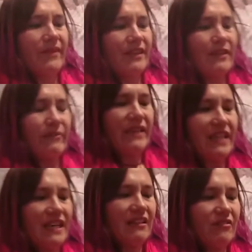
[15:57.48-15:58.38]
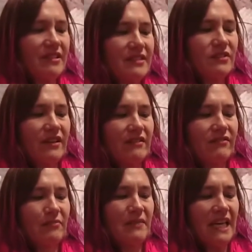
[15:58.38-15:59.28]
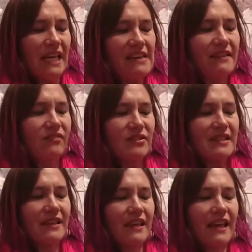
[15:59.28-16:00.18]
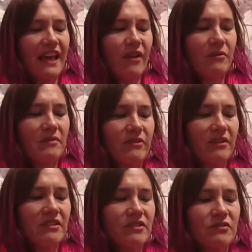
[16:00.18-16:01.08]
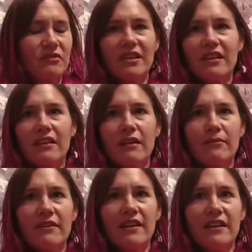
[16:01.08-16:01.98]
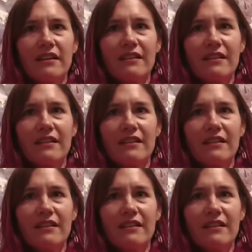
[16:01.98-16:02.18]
at the beginning was trying, for me, was thinking how are we going to truly collaborate?